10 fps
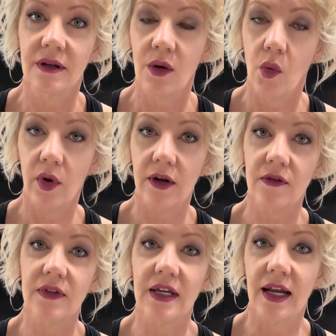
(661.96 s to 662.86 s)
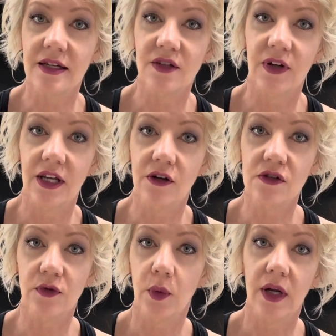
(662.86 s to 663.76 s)
one of the next videos
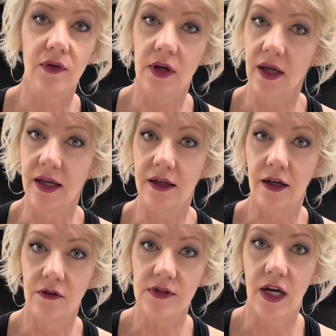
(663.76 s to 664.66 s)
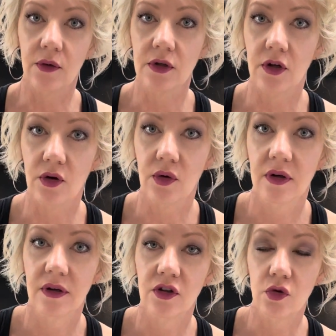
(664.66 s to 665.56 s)
for whatever kind of sourdough
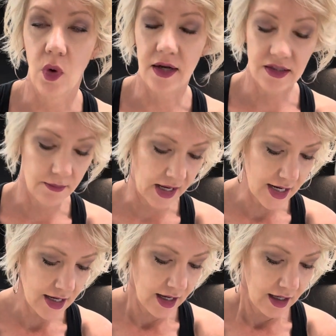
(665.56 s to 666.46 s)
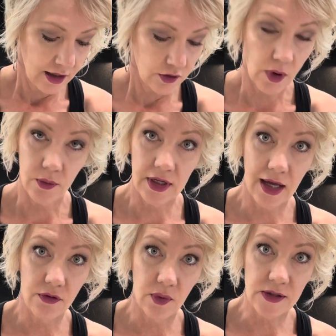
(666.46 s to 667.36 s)
you want to make. If you already
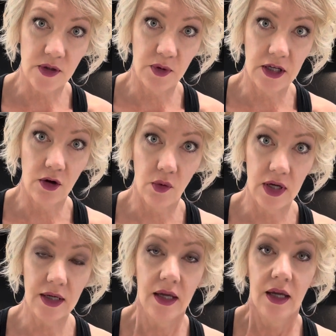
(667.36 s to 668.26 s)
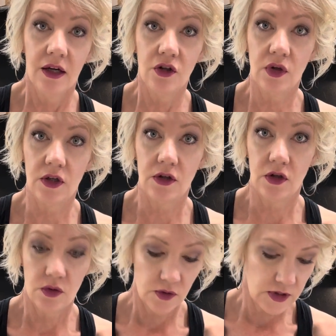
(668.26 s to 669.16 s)
have a recipe going, you can
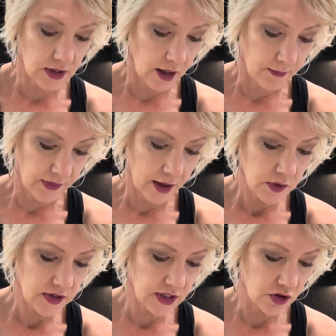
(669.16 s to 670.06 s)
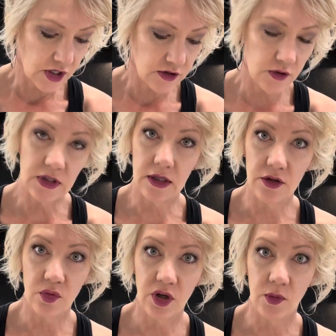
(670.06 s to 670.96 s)
use, I would suggest using a
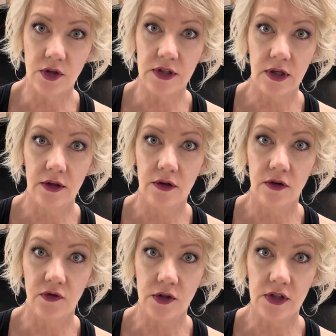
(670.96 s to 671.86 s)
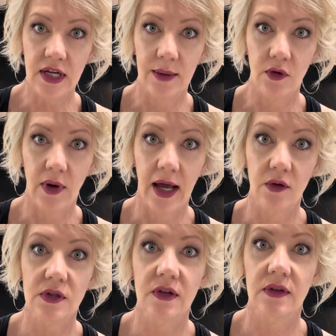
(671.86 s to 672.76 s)
little bit more starter the first time
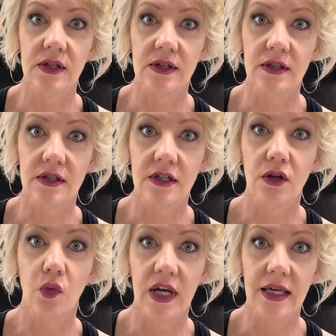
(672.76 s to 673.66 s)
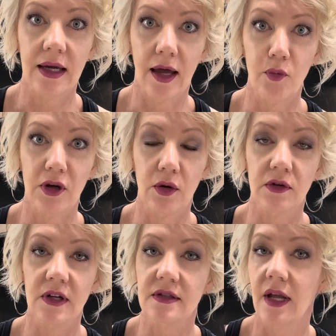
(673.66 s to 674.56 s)
around. This is still waking up and it
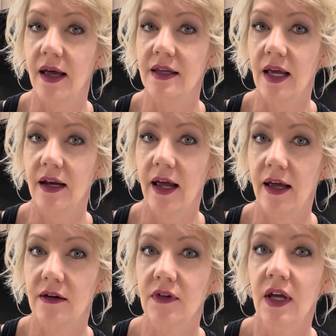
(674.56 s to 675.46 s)
does not yet have